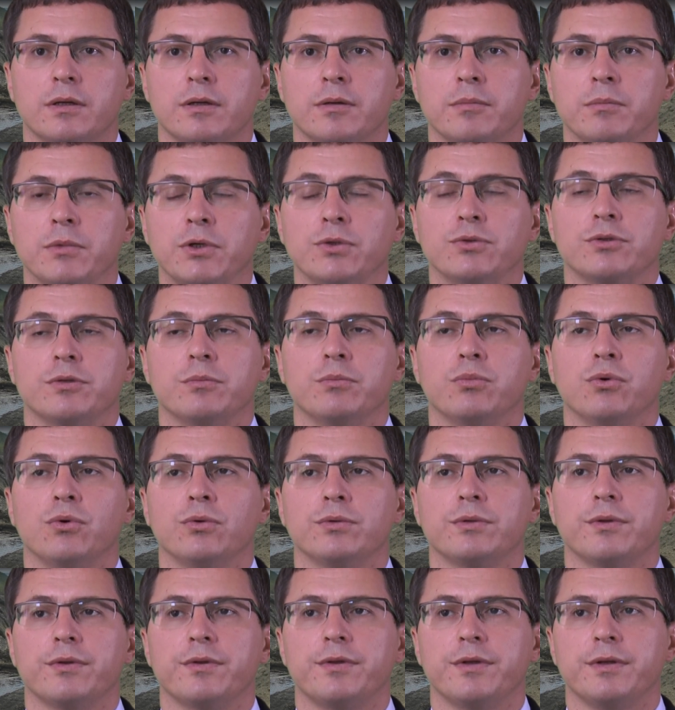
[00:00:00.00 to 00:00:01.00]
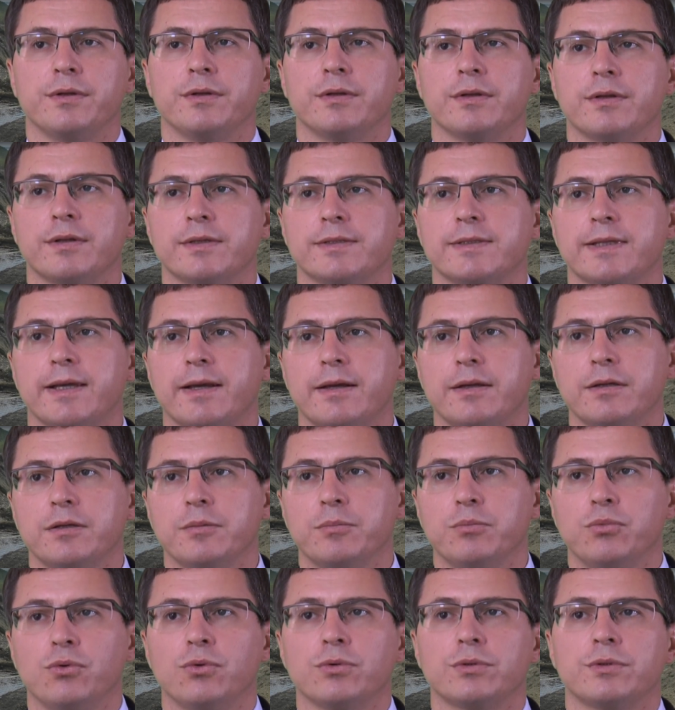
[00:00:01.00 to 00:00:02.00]
most important thing. The second
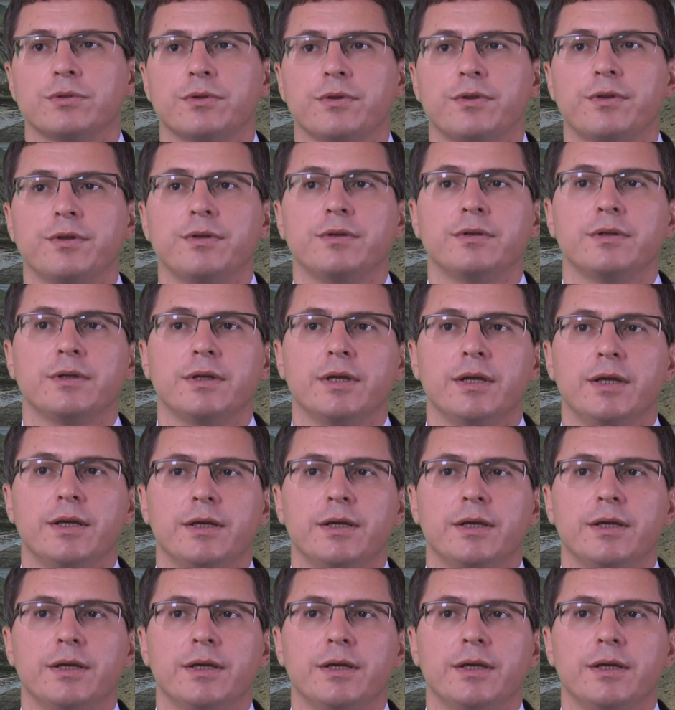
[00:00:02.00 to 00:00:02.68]
important thing